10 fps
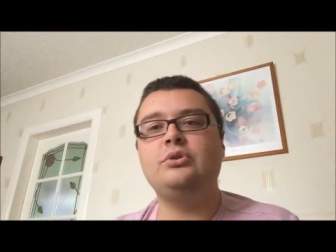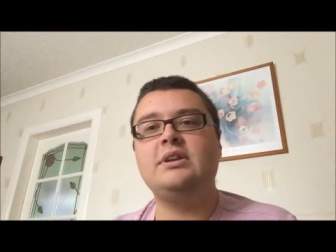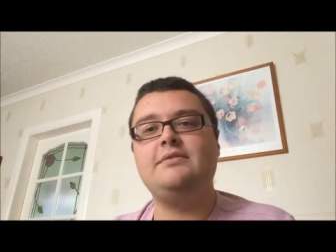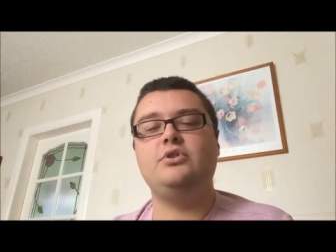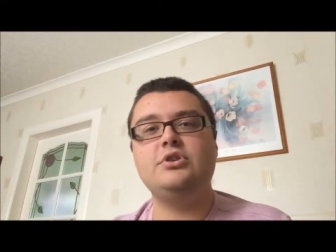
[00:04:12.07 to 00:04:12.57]

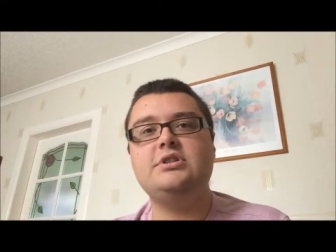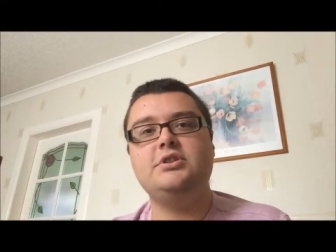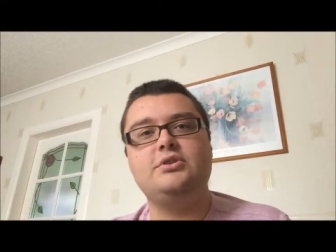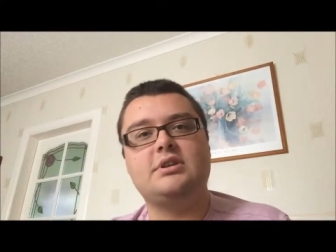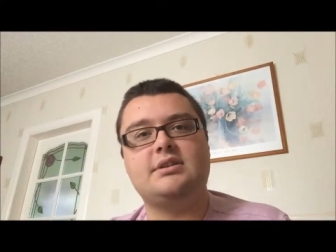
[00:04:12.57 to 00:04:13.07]
never used to
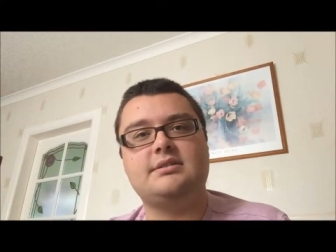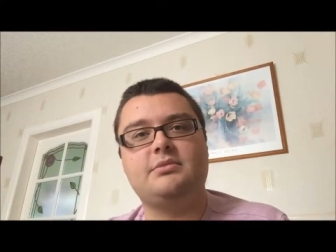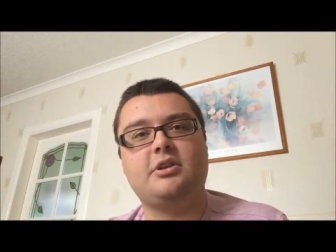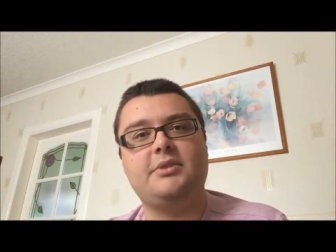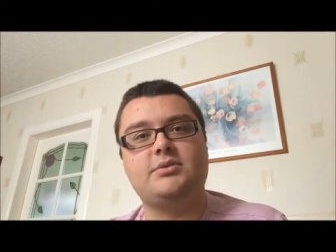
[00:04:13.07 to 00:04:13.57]
use custom
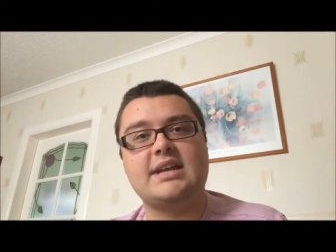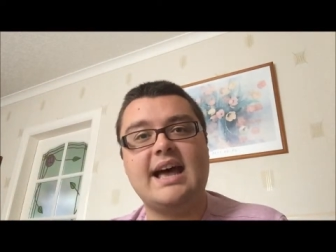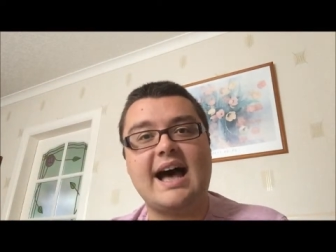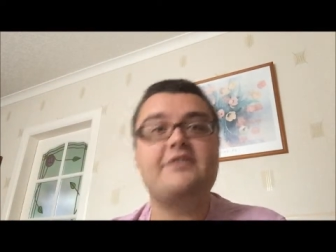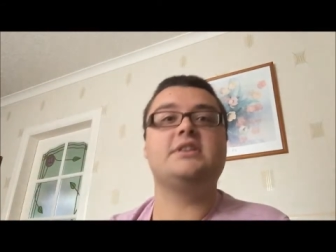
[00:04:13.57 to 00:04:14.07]
thumbnails
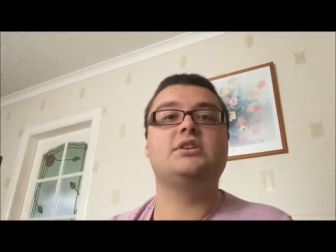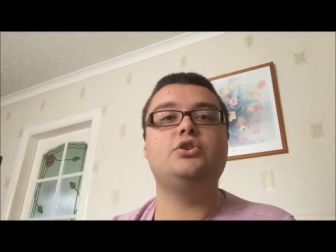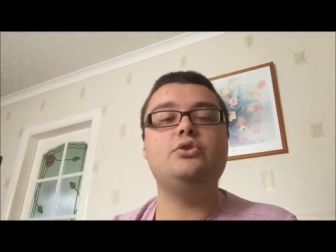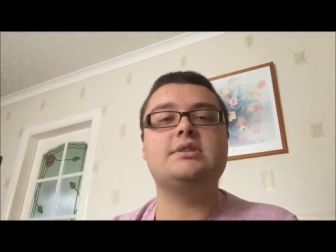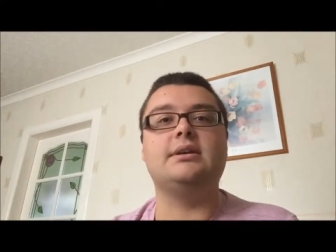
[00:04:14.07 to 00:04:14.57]
having to
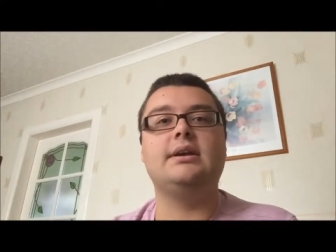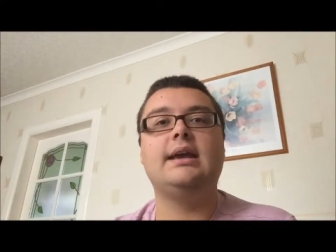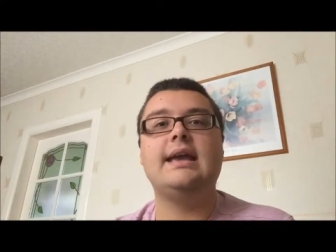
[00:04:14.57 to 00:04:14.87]
use it.